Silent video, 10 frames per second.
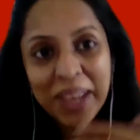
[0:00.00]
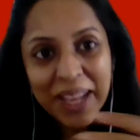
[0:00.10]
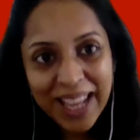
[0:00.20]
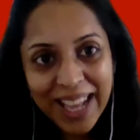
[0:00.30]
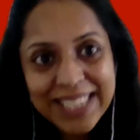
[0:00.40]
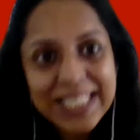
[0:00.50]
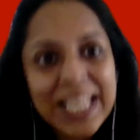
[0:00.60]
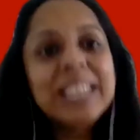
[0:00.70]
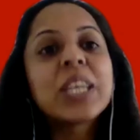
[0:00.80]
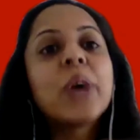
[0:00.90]

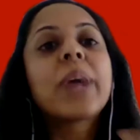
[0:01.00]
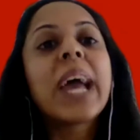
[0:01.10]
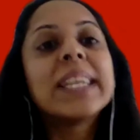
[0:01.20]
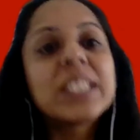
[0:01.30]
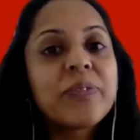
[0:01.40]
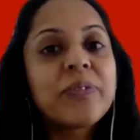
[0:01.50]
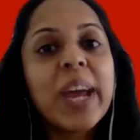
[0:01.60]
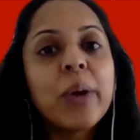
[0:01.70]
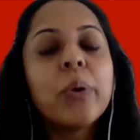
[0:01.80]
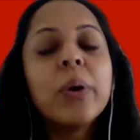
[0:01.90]
It's okay to
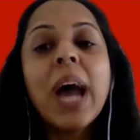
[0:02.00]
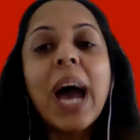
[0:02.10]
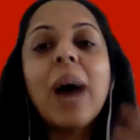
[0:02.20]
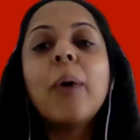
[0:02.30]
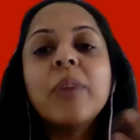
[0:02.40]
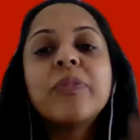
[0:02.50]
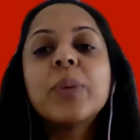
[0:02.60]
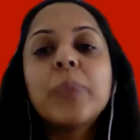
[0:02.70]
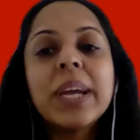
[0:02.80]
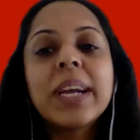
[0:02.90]
fail. How often are
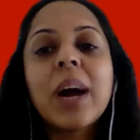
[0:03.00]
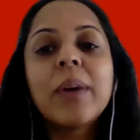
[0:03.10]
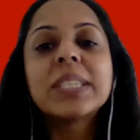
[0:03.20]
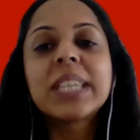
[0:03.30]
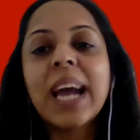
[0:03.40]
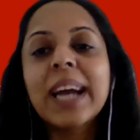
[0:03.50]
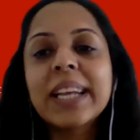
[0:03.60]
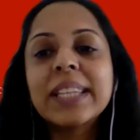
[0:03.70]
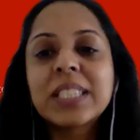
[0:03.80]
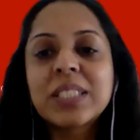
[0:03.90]
we encouraging our
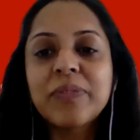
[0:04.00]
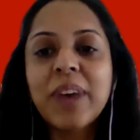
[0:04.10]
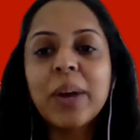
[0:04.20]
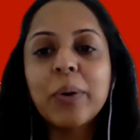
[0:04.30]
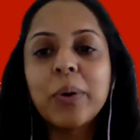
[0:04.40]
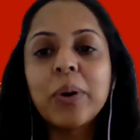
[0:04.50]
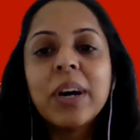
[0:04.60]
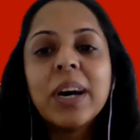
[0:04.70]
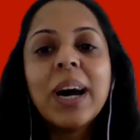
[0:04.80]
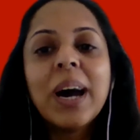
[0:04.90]
kids to fail?
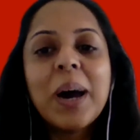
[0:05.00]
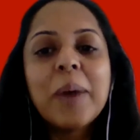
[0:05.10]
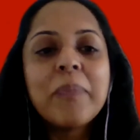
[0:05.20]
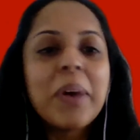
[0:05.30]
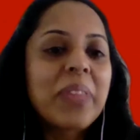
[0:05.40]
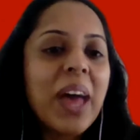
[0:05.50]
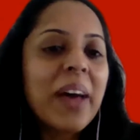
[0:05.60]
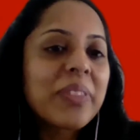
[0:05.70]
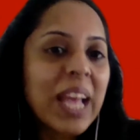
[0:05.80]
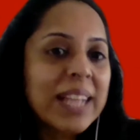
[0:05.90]

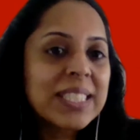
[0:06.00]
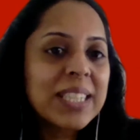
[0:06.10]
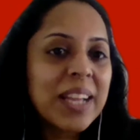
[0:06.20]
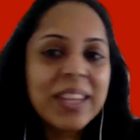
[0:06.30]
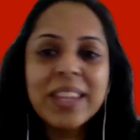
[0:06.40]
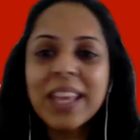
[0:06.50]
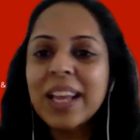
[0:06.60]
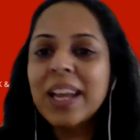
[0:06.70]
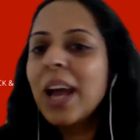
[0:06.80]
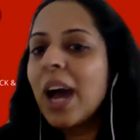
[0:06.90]
That's another
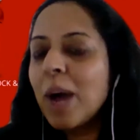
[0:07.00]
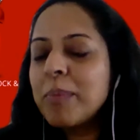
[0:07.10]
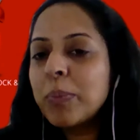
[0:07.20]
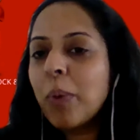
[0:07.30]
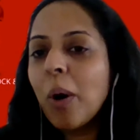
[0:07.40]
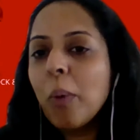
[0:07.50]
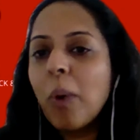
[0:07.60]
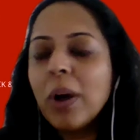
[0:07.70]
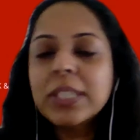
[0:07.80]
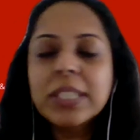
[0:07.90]
thing. I mean,
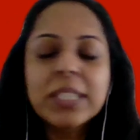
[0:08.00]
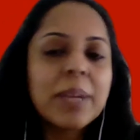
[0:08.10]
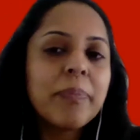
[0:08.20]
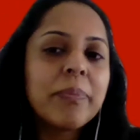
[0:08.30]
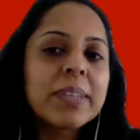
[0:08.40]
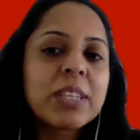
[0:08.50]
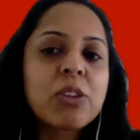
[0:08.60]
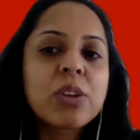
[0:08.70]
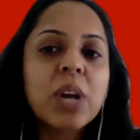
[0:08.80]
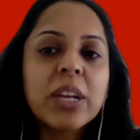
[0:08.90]
what's
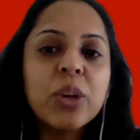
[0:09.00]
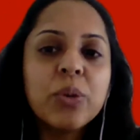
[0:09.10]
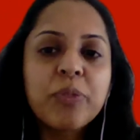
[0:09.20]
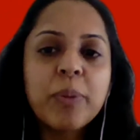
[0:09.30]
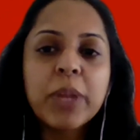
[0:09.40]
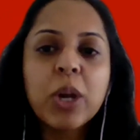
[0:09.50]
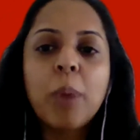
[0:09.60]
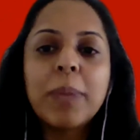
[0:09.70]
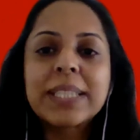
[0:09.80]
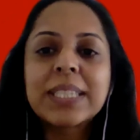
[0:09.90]
struck you from the
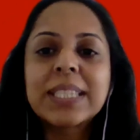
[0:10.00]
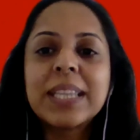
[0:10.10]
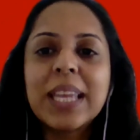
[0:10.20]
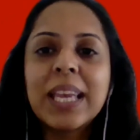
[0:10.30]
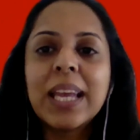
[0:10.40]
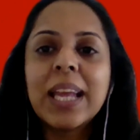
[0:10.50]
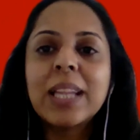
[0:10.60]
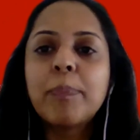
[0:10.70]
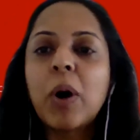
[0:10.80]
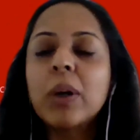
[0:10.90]
comments in
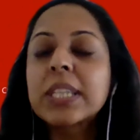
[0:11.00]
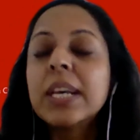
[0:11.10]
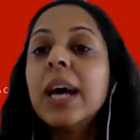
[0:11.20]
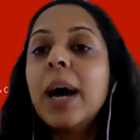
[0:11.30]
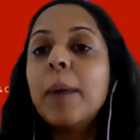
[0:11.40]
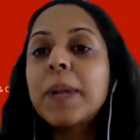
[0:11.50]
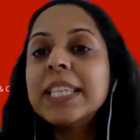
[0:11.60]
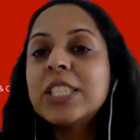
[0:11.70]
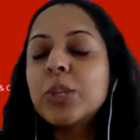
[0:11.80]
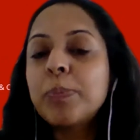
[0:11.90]
the box? And
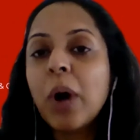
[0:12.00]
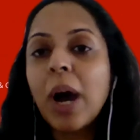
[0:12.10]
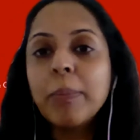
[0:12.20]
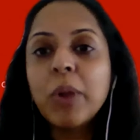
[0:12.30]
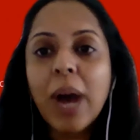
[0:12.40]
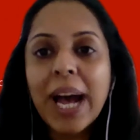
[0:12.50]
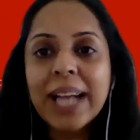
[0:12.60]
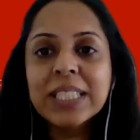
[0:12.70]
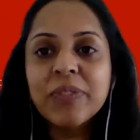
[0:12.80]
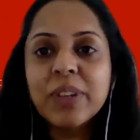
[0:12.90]
please do put up your
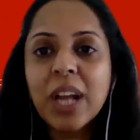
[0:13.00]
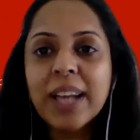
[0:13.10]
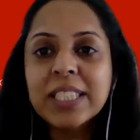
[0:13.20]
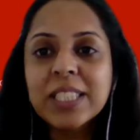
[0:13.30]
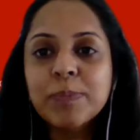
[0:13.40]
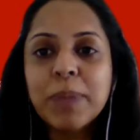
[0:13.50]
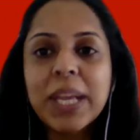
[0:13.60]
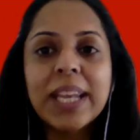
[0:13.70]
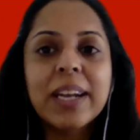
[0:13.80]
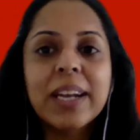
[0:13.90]
hands if you'd like to speak.